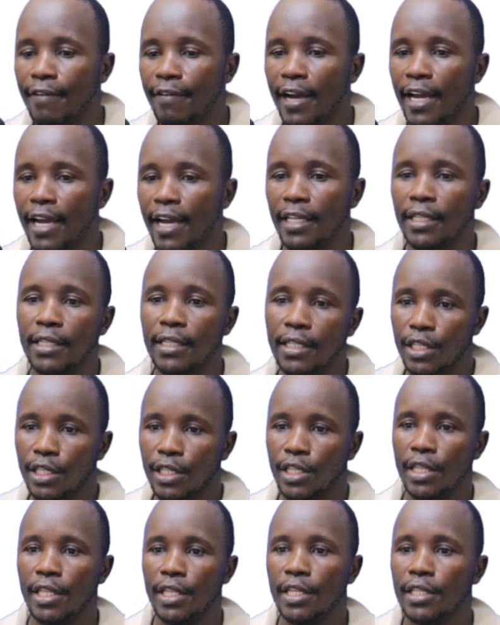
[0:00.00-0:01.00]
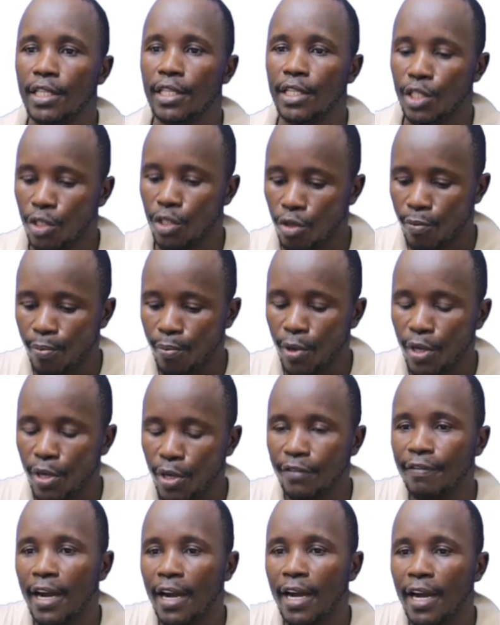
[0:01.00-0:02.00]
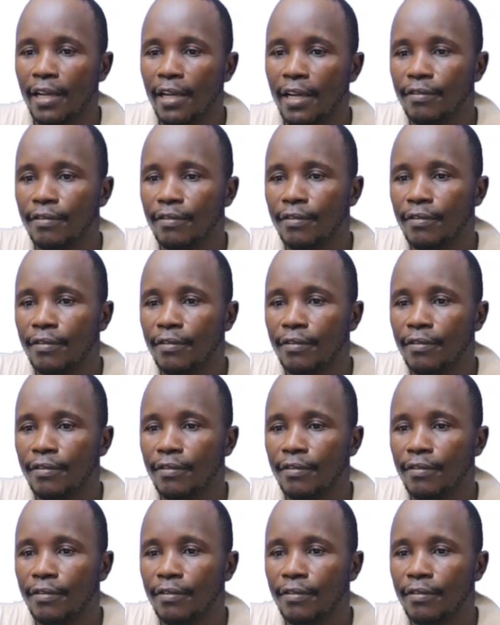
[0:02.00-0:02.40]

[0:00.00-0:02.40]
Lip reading: find this is 0.5,